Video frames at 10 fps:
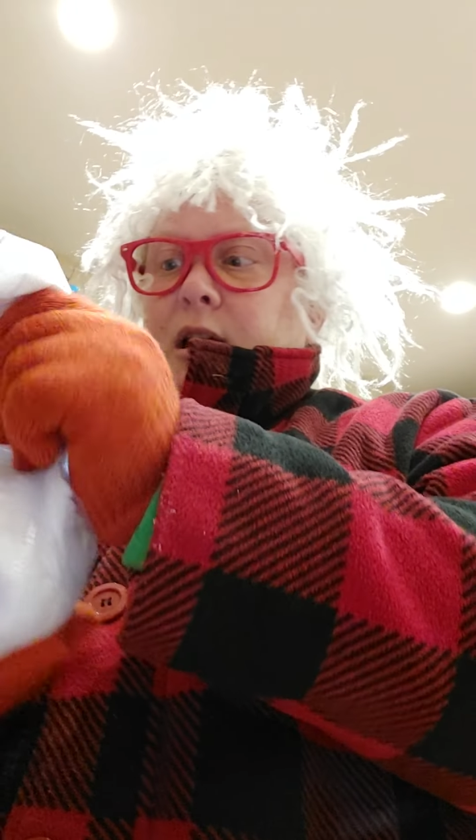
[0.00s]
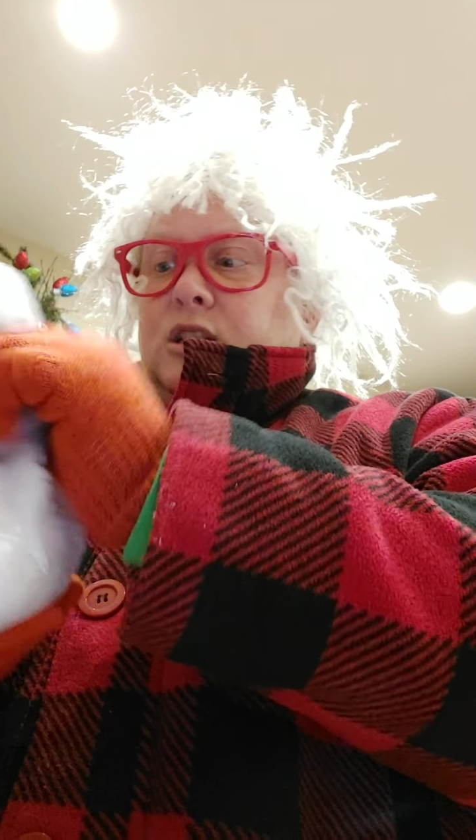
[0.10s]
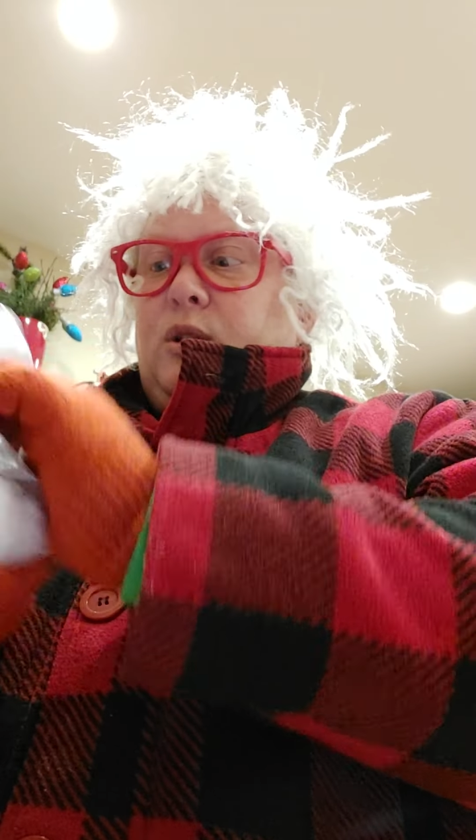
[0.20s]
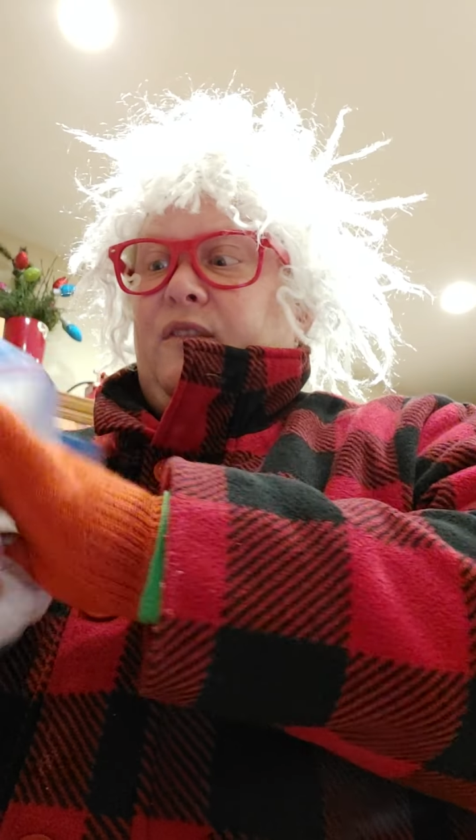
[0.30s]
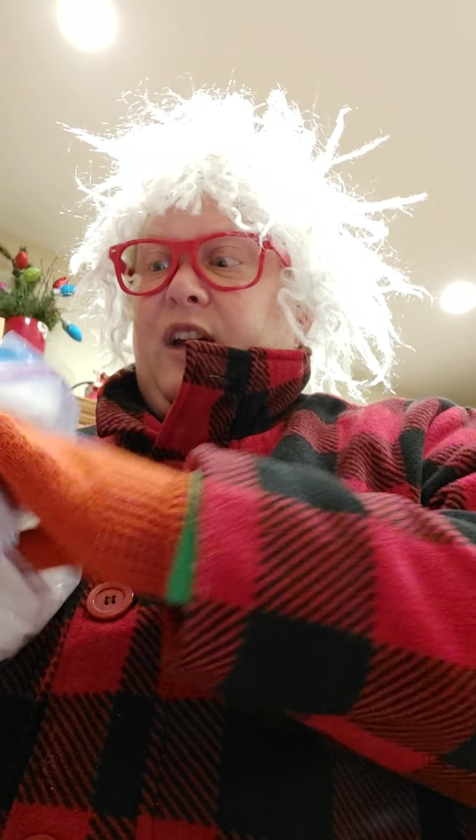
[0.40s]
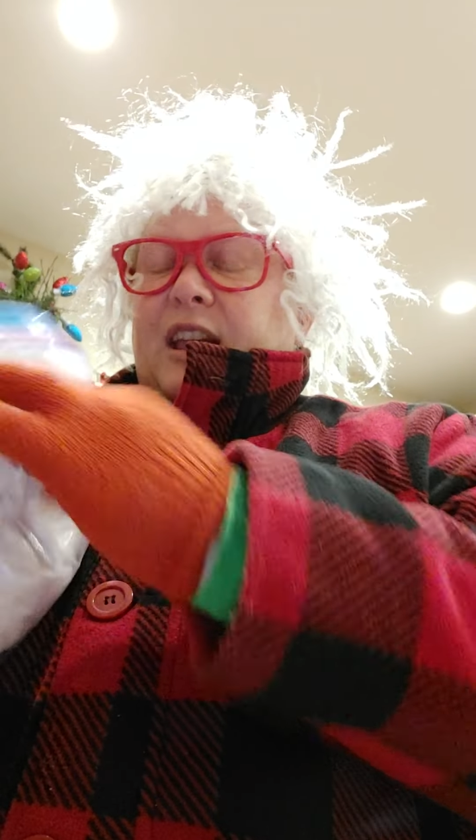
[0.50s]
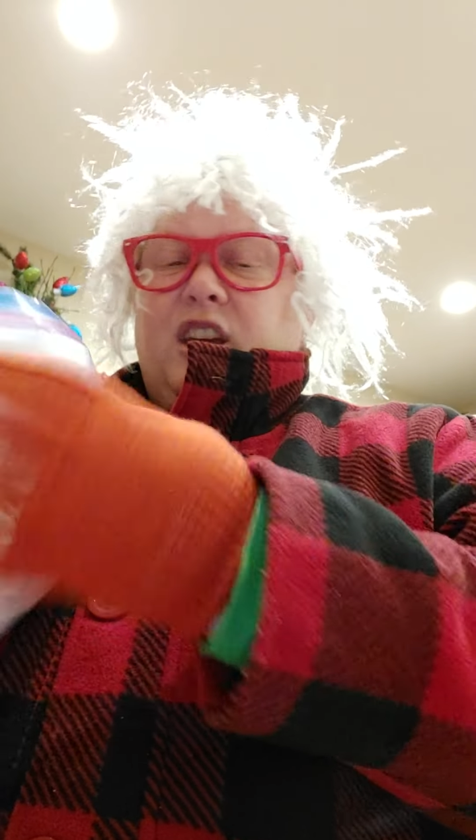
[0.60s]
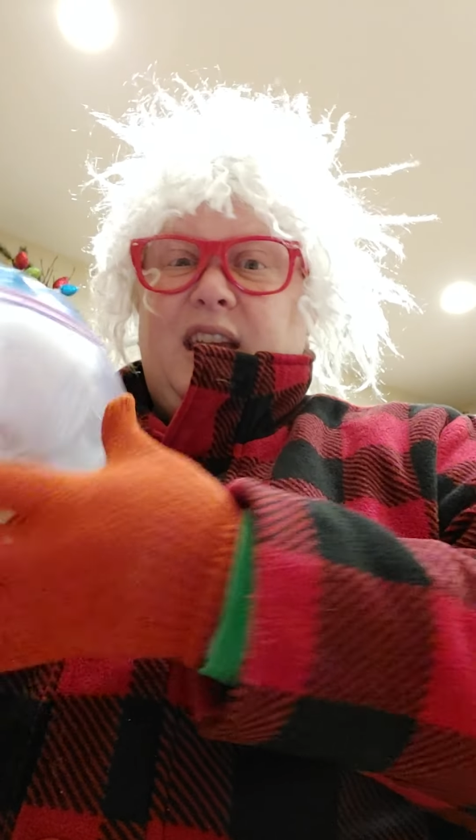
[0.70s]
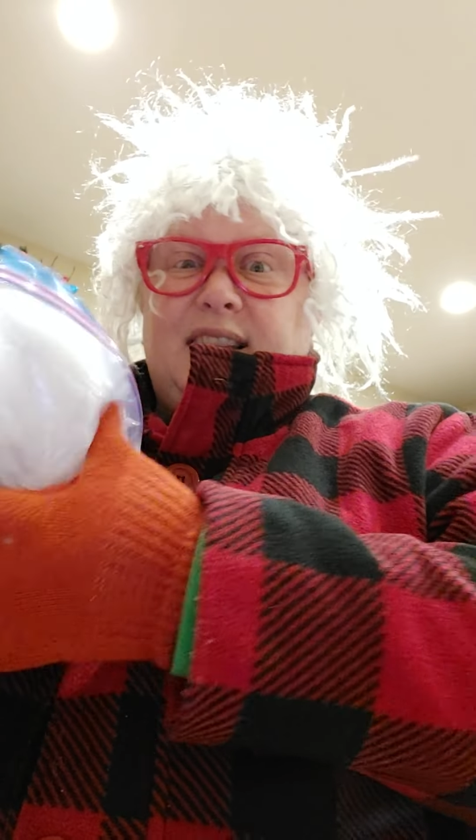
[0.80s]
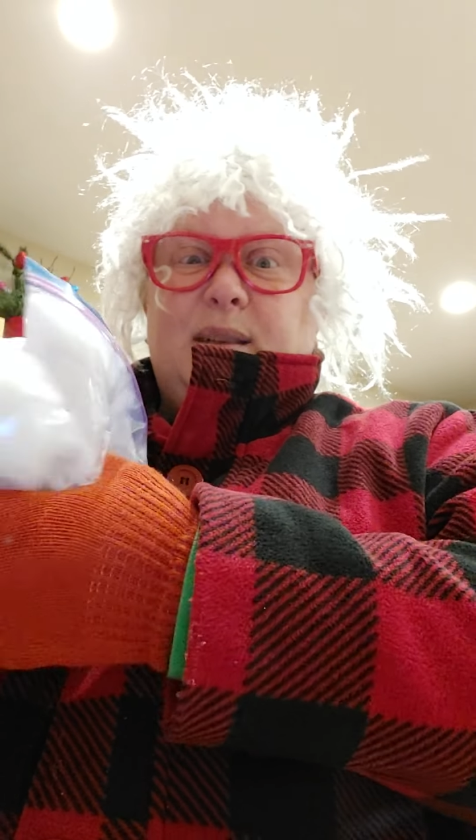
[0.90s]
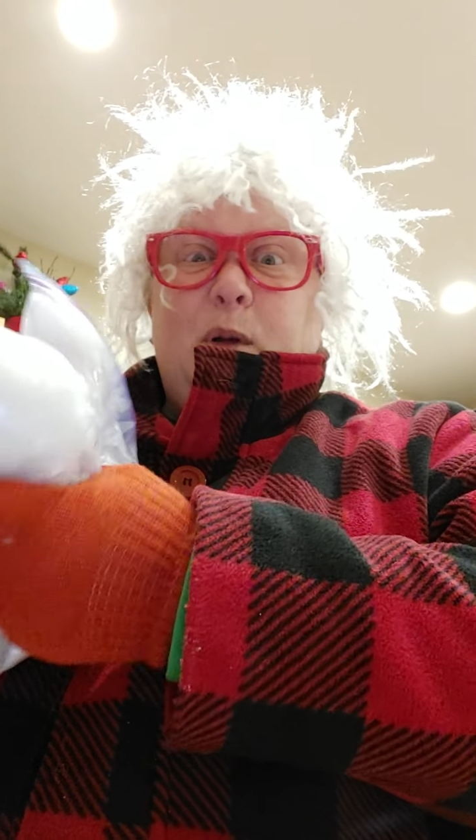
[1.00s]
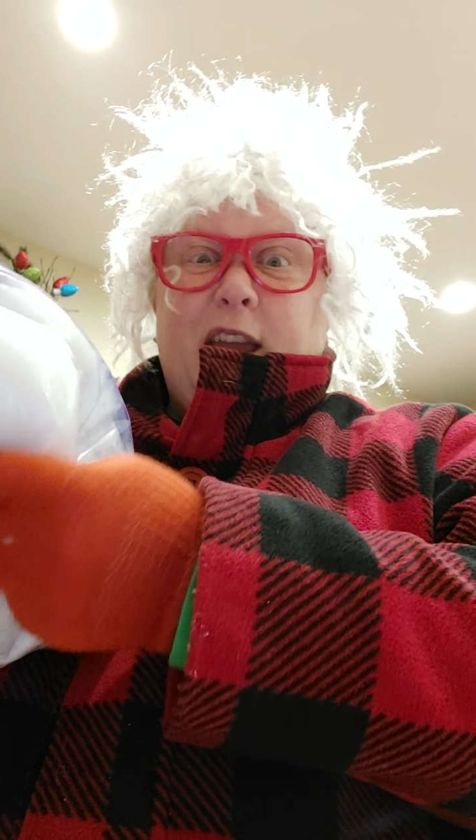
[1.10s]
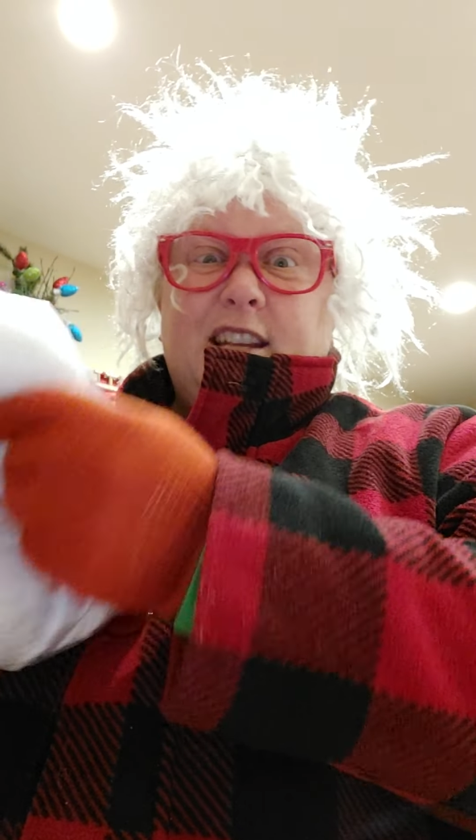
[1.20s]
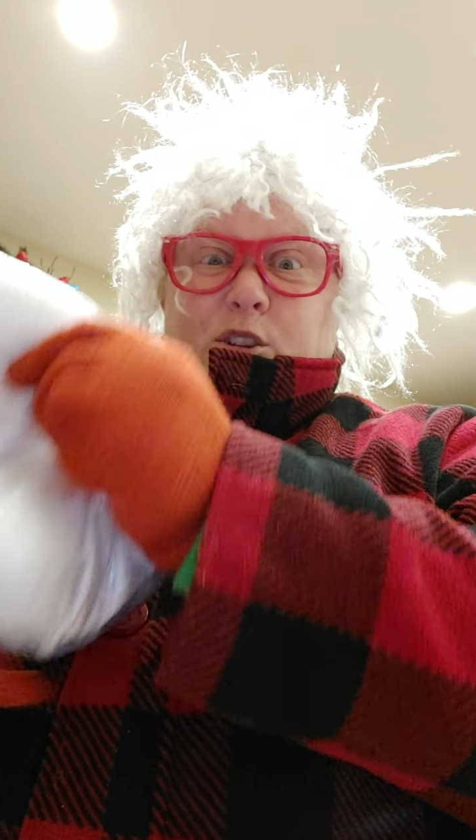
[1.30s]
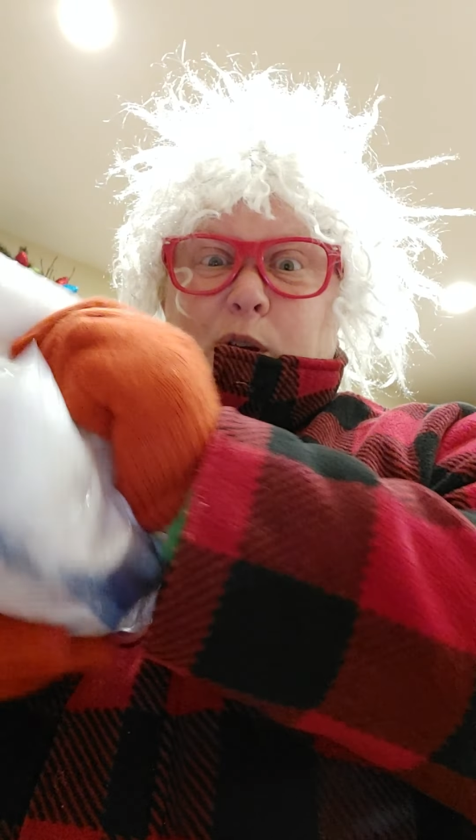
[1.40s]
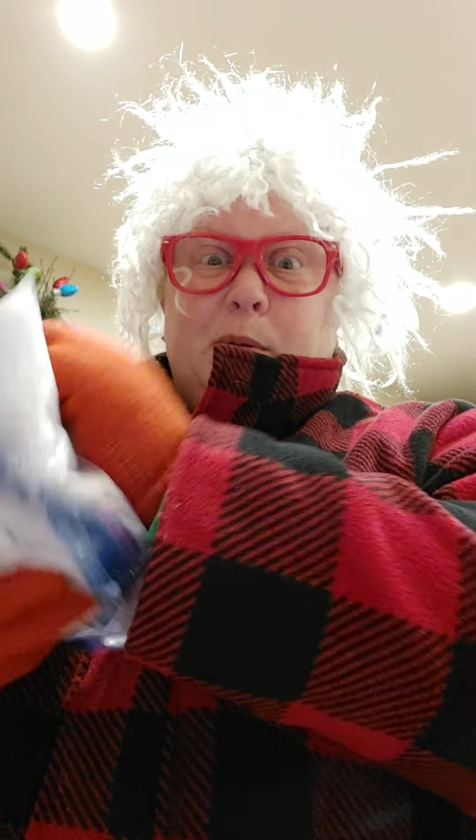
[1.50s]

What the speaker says: so if I could get some ice cream